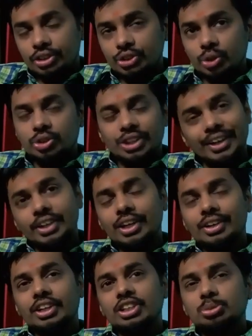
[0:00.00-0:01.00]
So 10
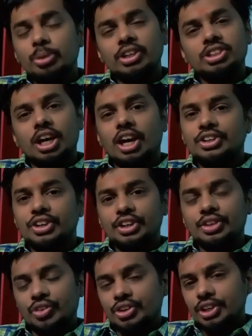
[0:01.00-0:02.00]
degrees makes
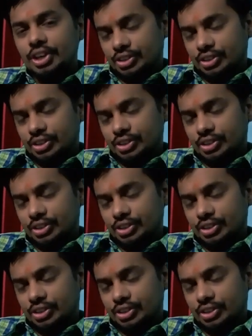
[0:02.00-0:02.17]
120